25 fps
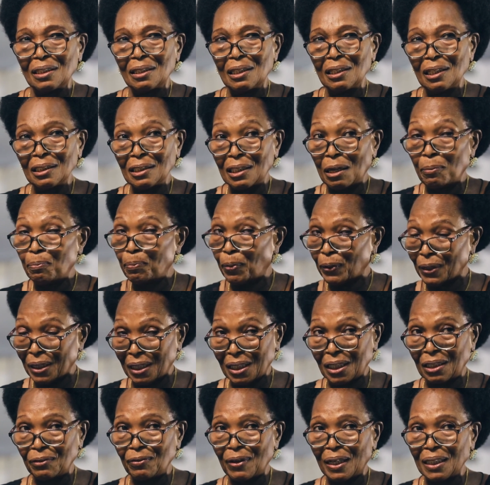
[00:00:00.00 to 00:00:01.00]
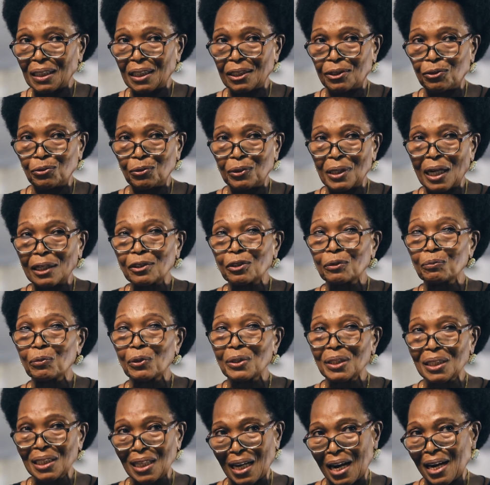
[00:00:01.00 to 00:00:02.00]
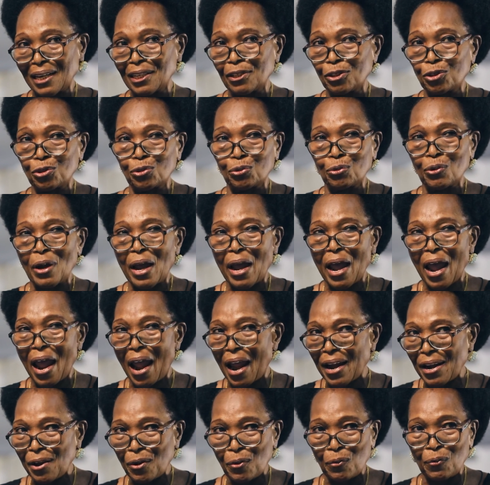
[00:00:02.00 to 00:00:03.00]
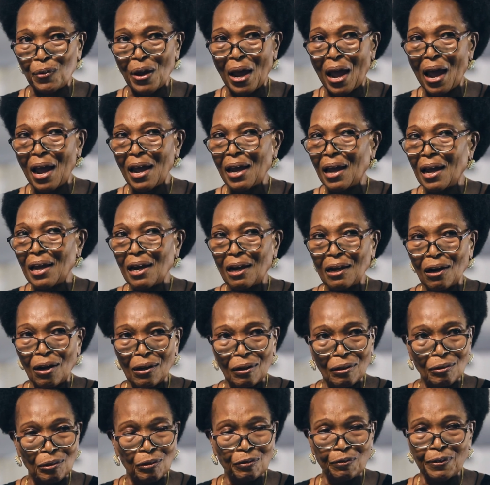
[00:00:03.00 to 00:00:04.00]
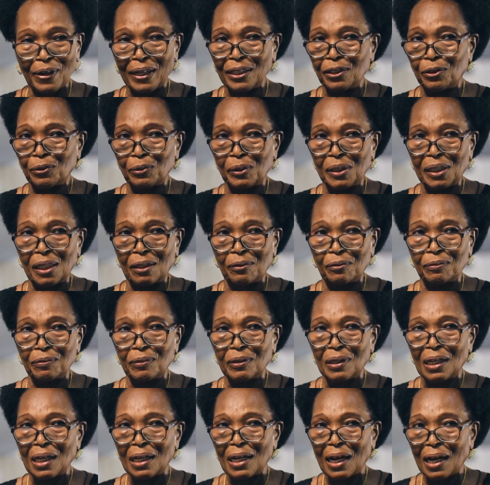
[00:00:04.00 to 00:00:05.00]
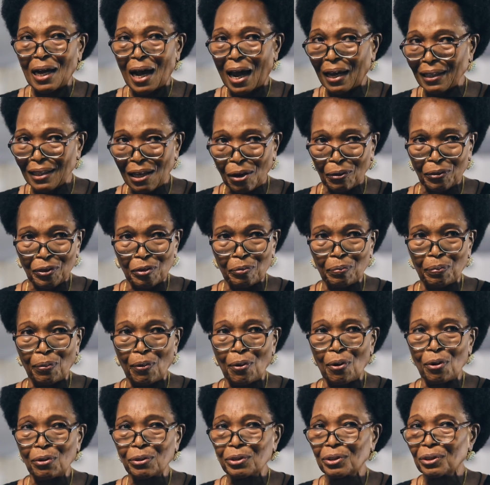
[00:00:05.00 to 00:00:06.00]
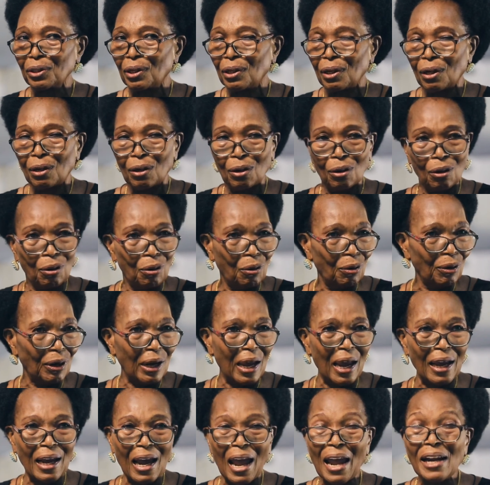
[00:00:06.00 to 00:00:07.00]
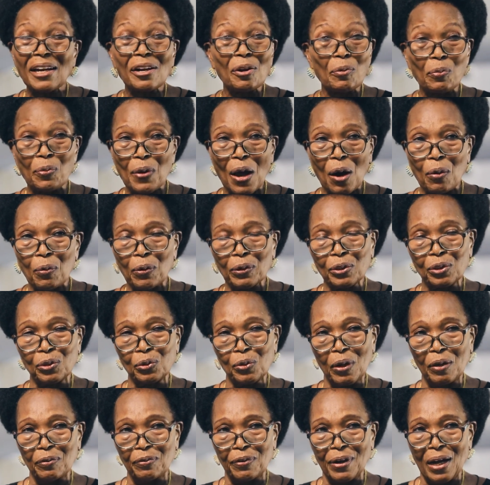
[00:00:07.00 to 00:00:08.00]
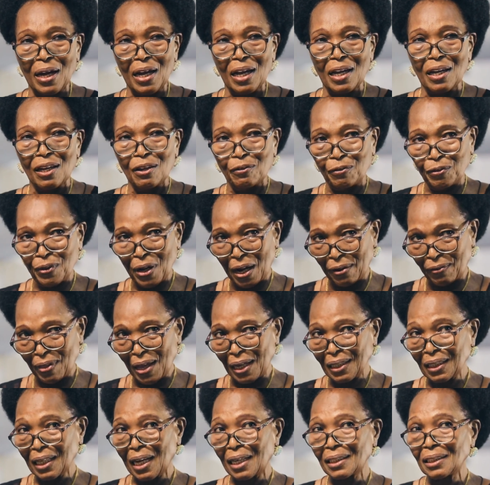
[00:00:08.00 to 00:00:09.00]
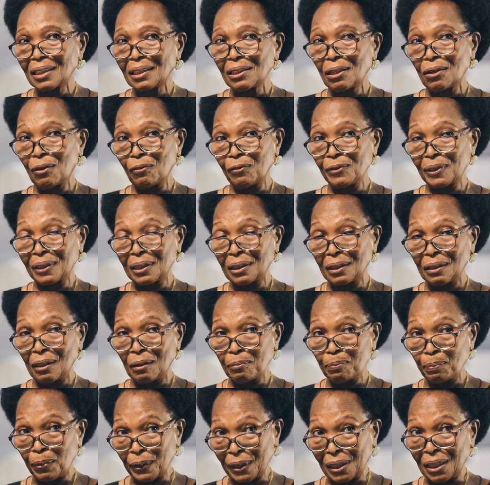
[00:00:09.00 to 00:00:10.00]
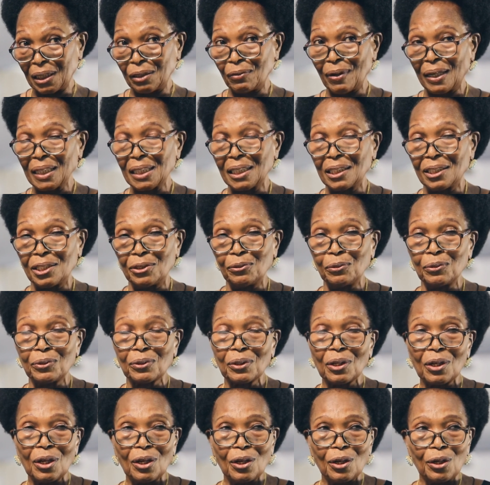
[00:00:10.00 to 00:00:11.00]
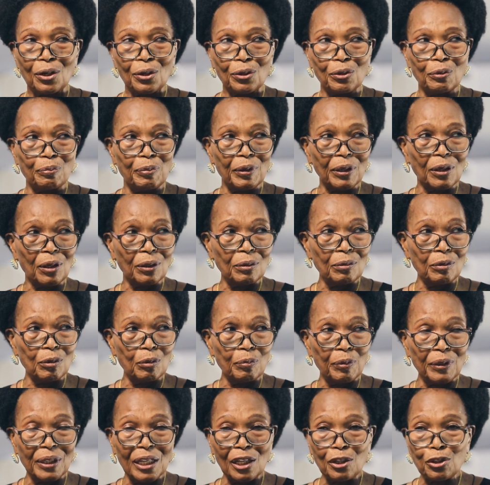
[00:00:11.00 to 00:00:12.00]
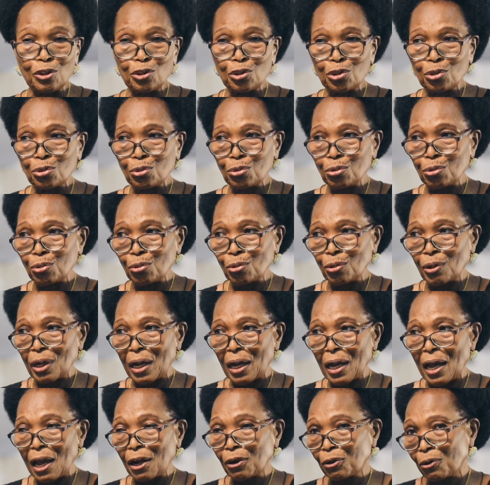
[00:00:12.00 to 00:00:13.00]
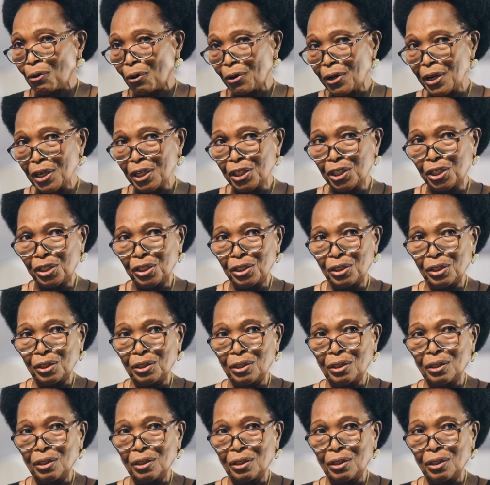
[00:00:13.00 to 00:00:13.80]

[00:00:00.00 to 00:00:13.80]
it's a positive attitude that you must carry to anywhere you find yourself, either on the board or anywhere whatsoever. If you have that kind of positive attitude, you begin to encourage